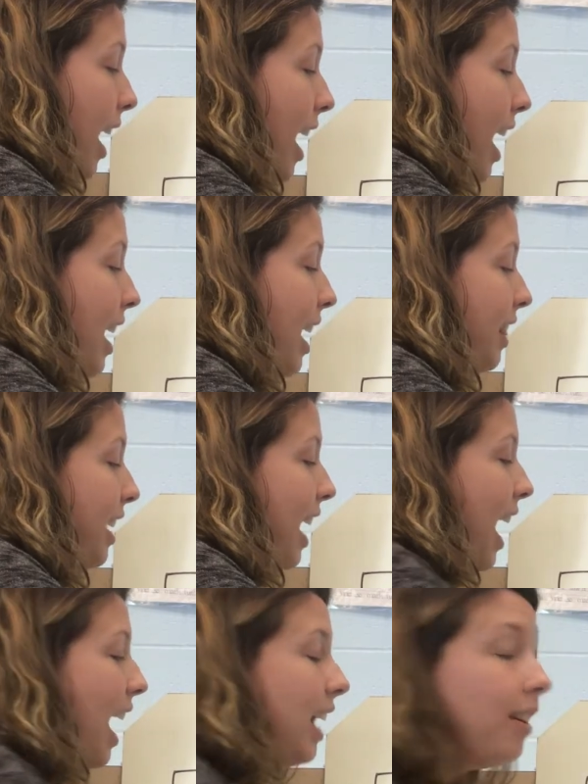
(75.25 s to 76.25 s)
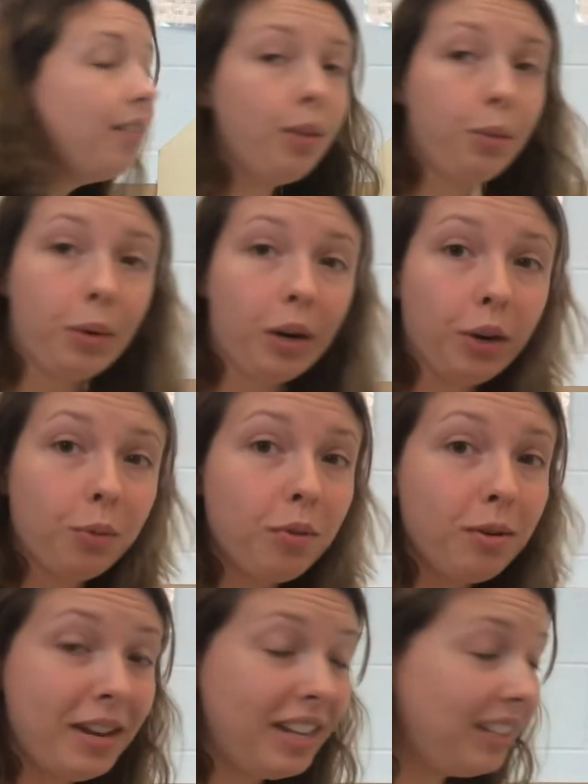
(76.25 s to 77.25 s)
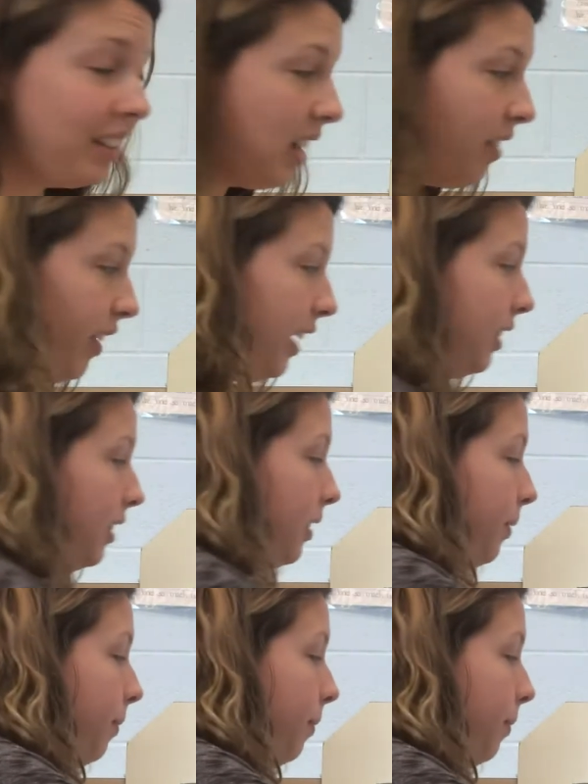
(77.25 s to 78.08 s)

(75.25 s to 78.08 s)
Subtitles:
and at the end of the word would be a suffix.